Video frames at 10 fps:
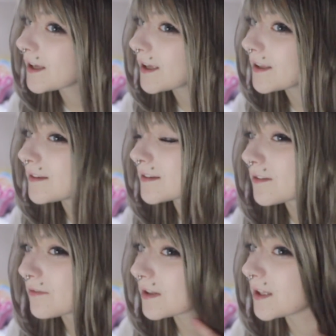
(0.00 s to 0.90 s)
yeah, it's
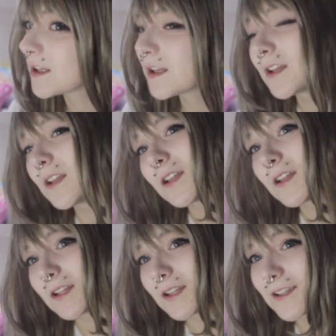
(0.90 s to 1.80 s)
lovely.
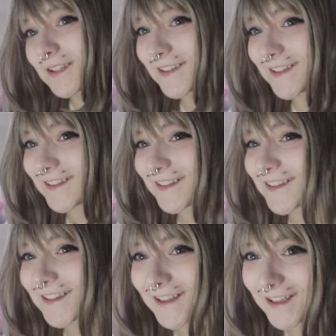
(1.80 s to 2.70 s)

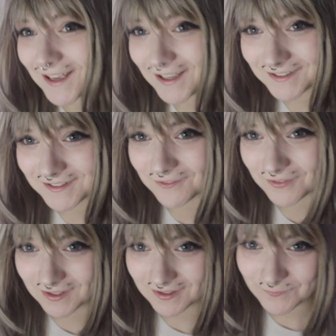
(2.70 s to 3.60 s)
I just love
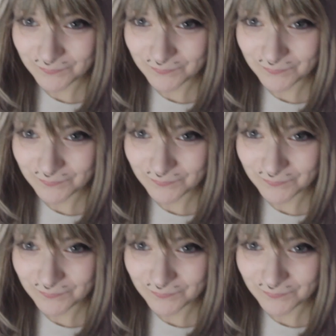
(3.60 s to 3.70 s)
it.